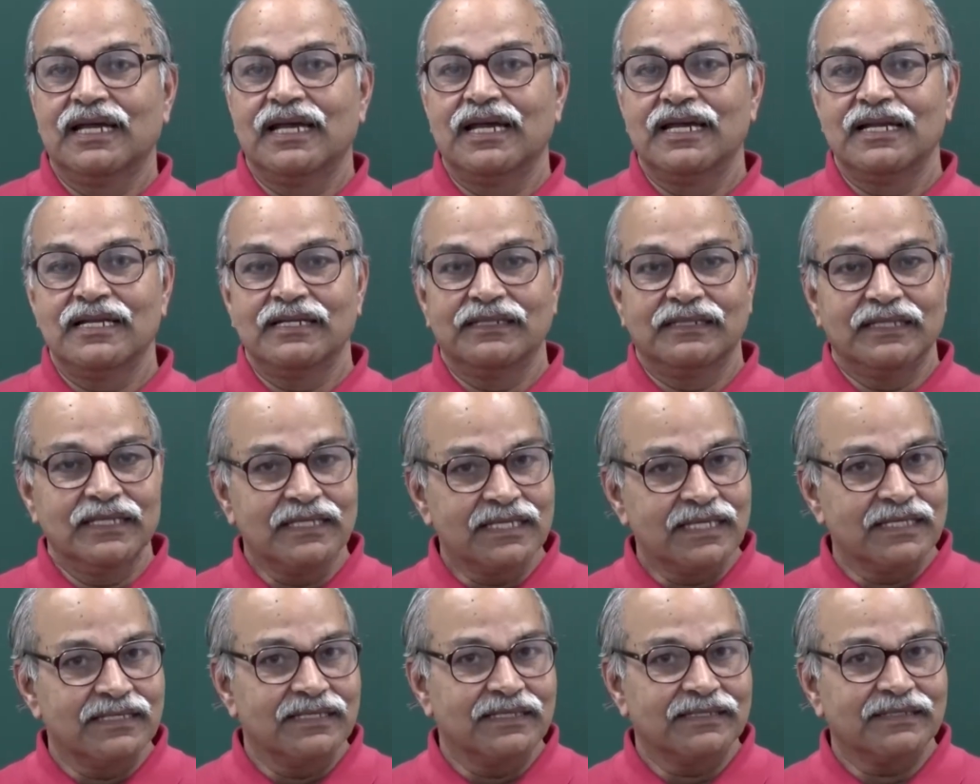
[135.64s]
and
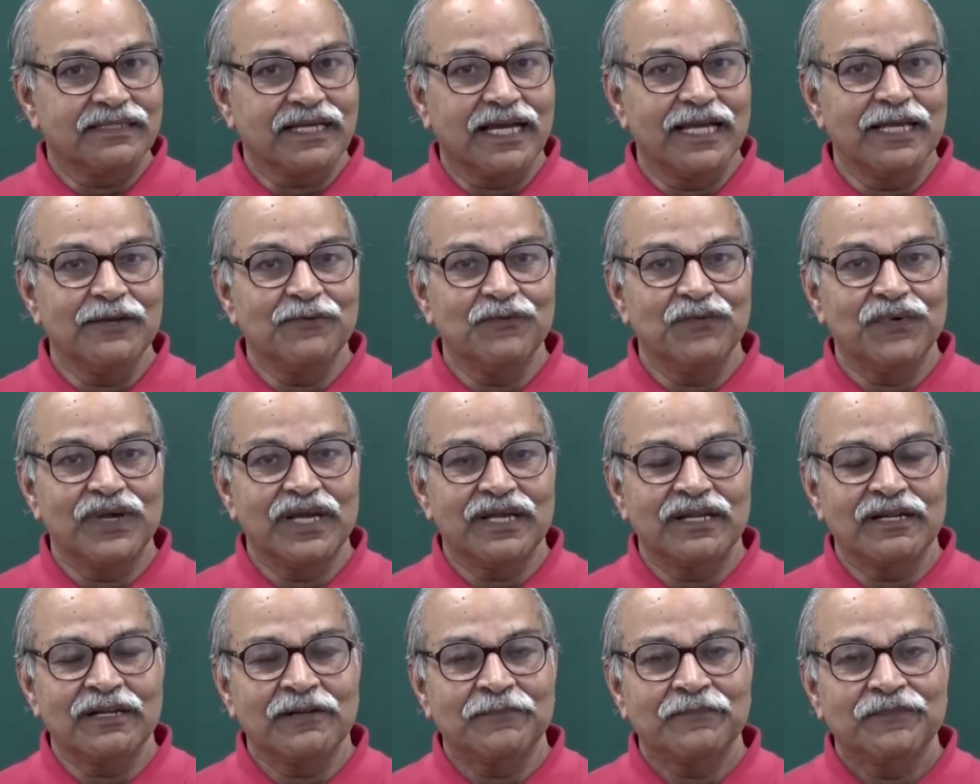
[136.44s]
this is the time
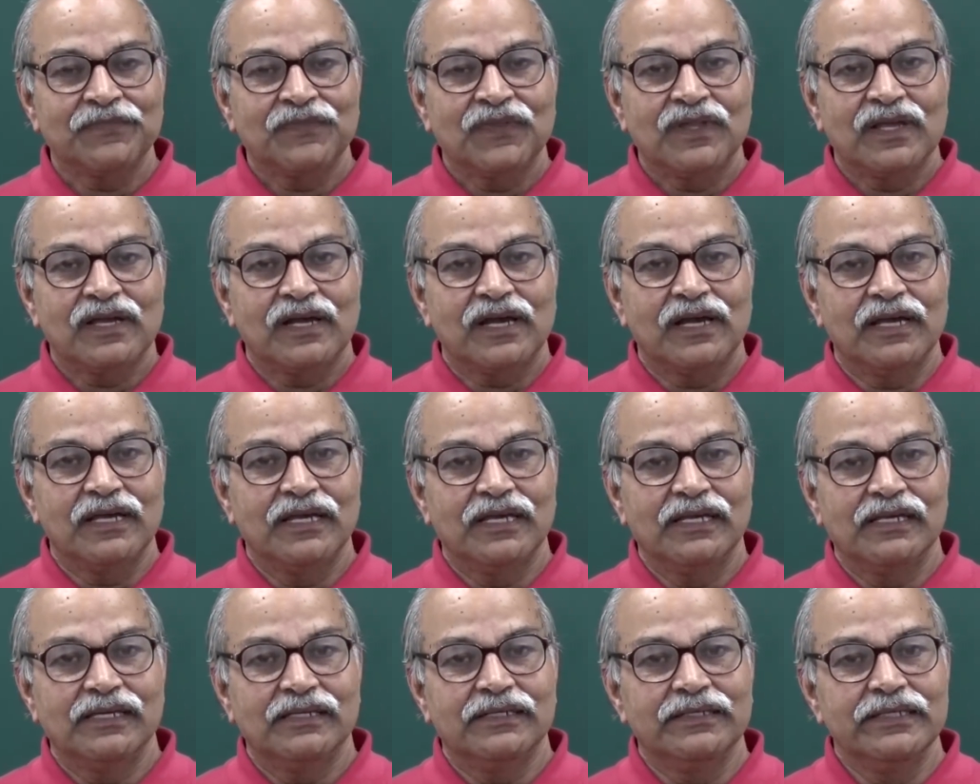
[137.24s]
when
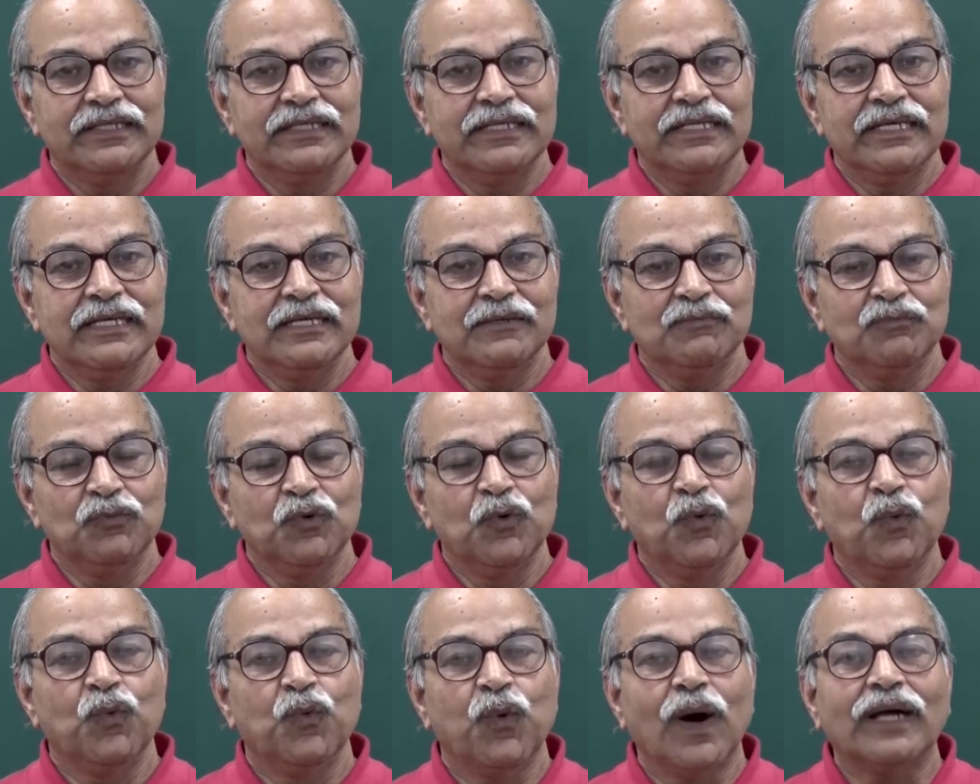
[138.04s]
I really
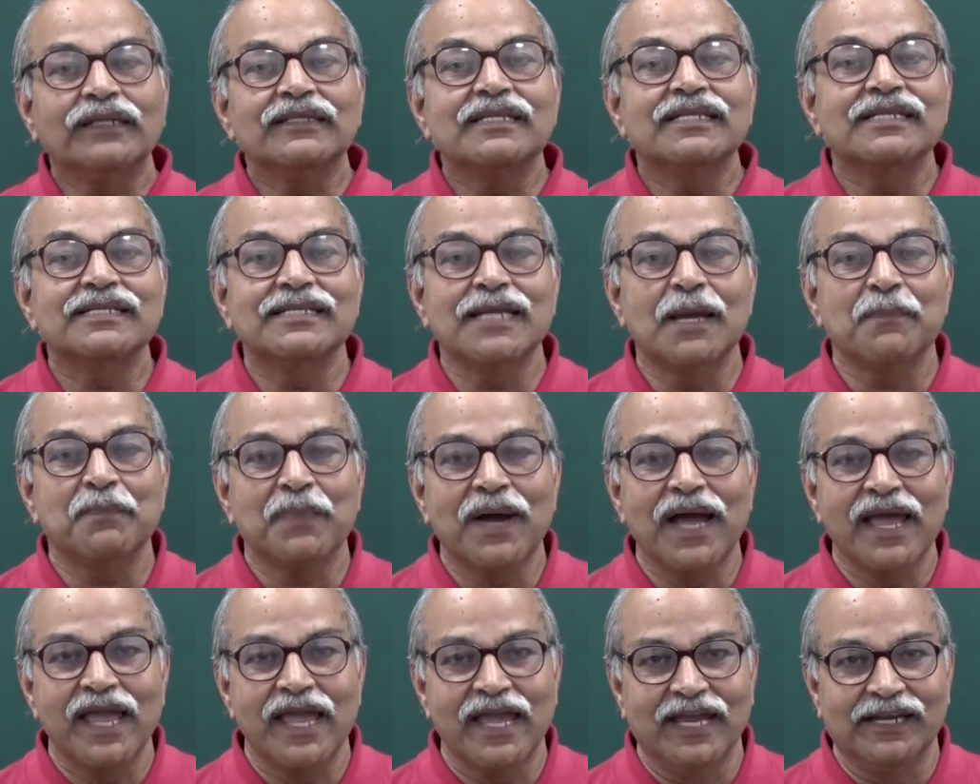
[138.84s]
move one step
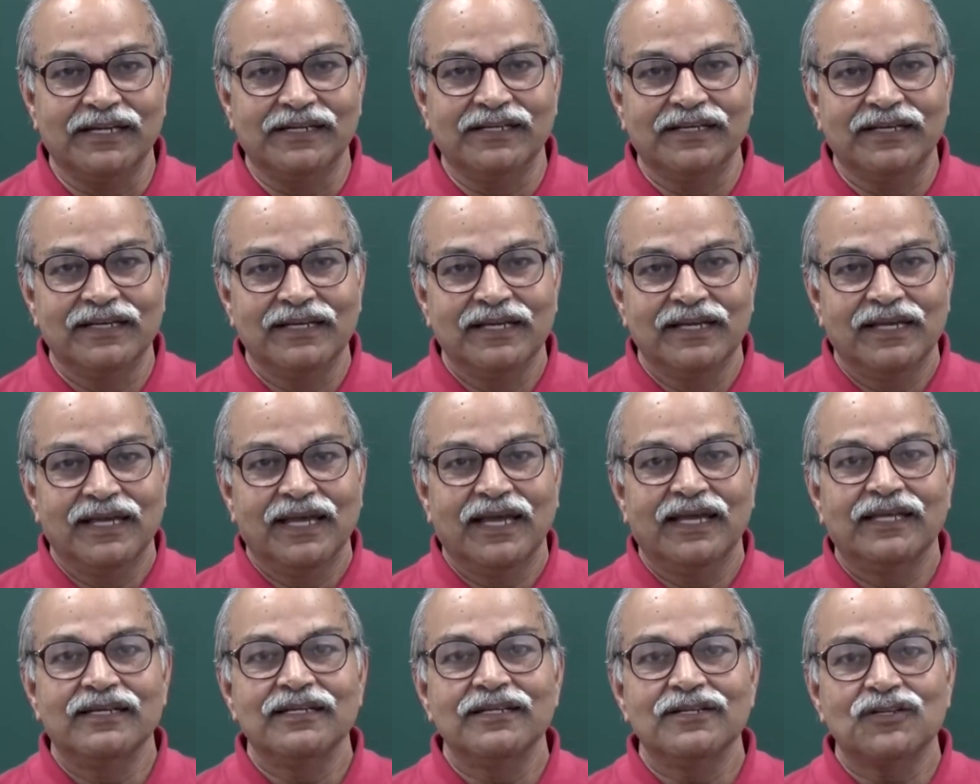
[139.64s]
ahead
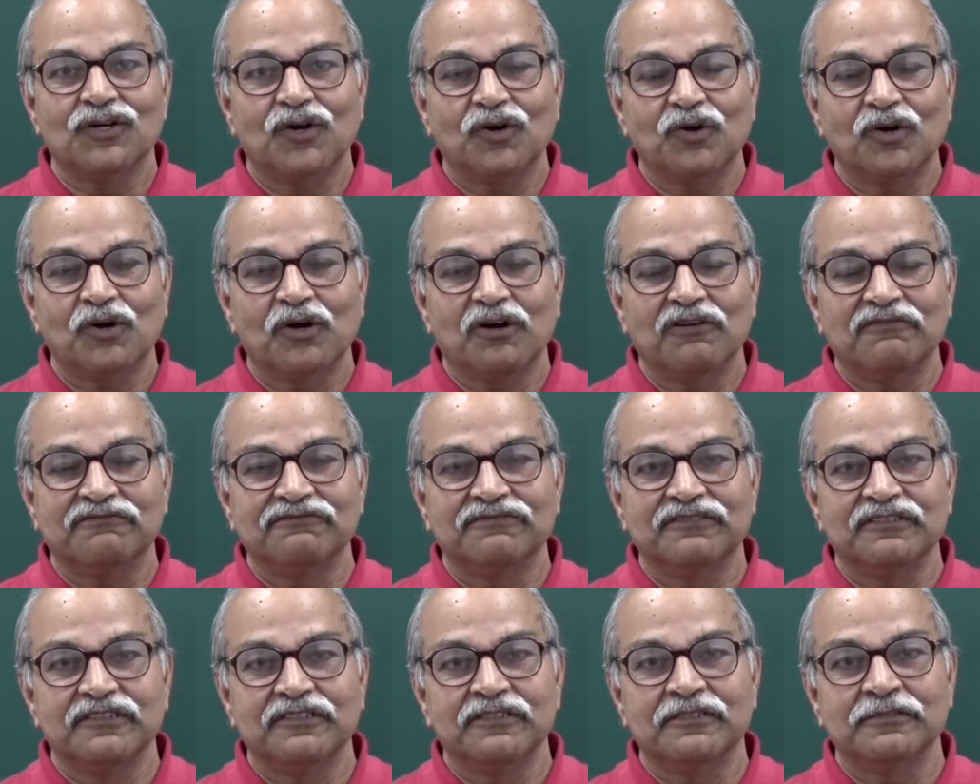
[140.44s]
and talk
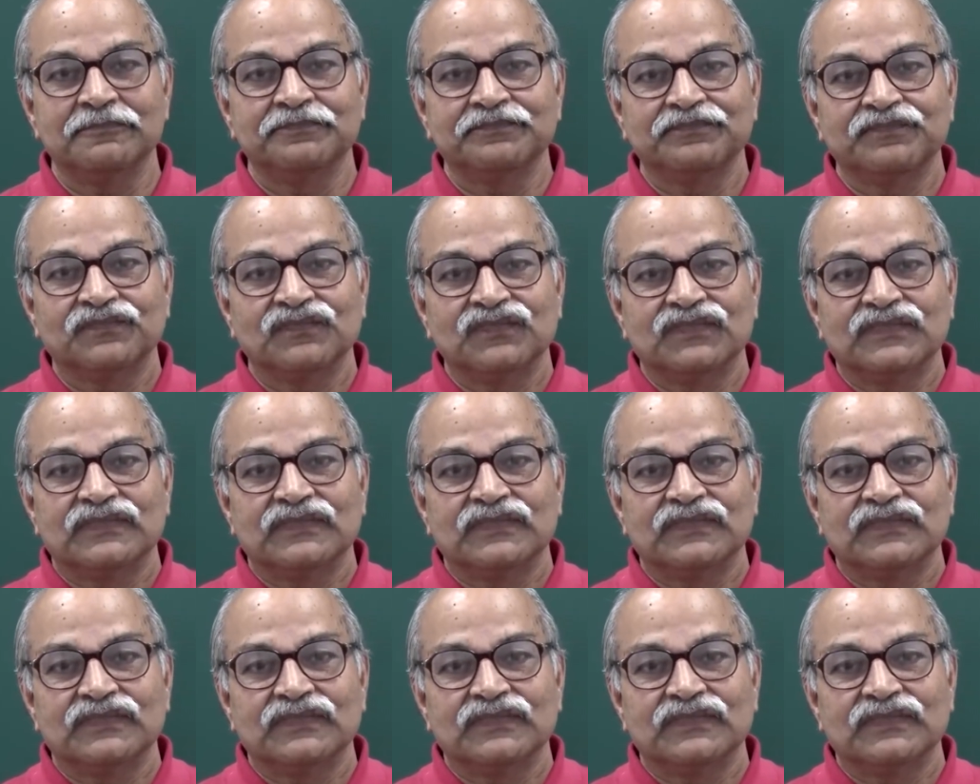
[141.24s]
of